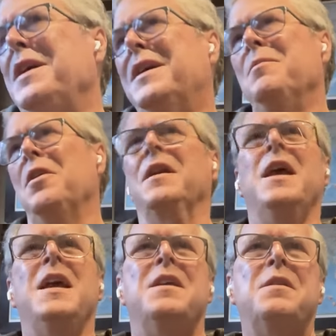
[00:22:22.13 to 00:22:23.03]
I mean, come on,
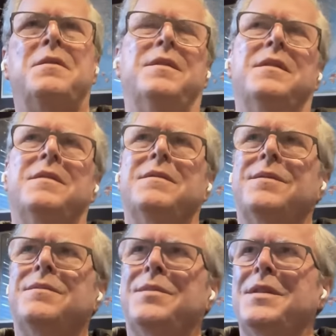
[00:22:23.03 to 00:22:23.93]
you,
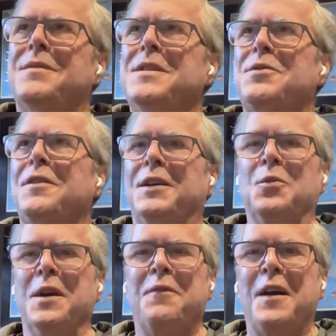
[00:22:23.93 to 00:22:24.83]
uh, these are
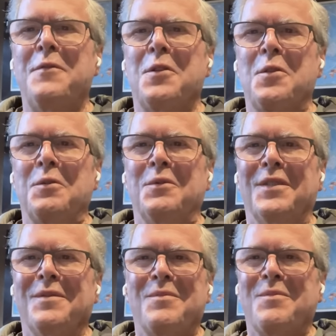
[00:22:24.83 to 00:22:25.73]
like twenty five year old
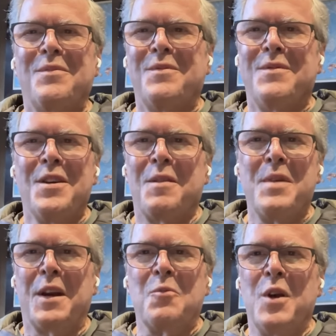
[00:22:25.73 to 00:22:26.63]

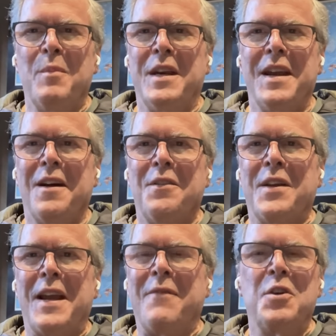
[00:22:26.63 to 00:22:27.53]
young men and women mm-hmm.
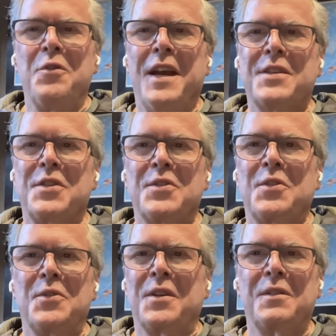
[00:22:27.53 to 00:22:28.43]
now. They have no
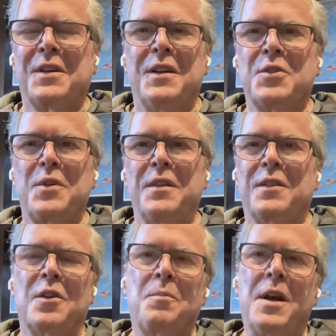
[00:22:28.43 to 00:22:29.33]
nexus to the country
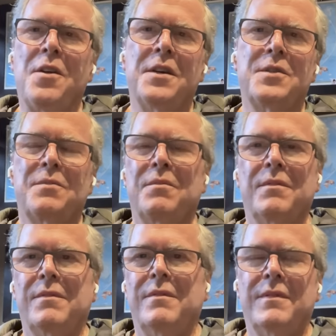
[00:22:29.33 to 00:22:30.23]
that their parents
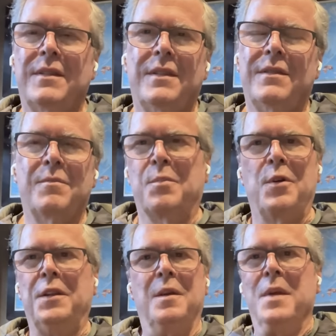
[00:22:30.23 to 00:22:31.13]

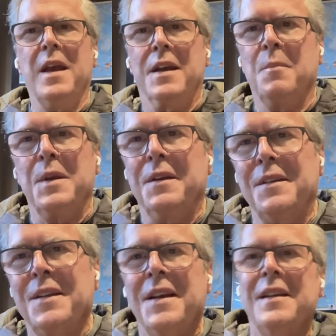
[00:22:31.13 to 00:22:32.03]
brought them in. Mm-hmm. I
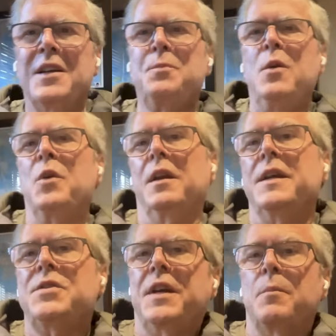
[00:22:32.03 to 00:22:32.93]
mean, let's be
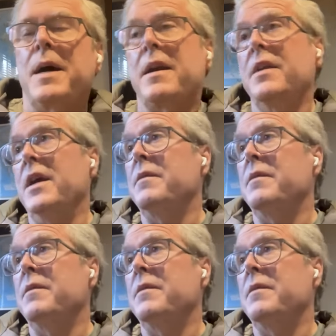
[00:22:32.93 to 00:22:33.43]
realistic about it.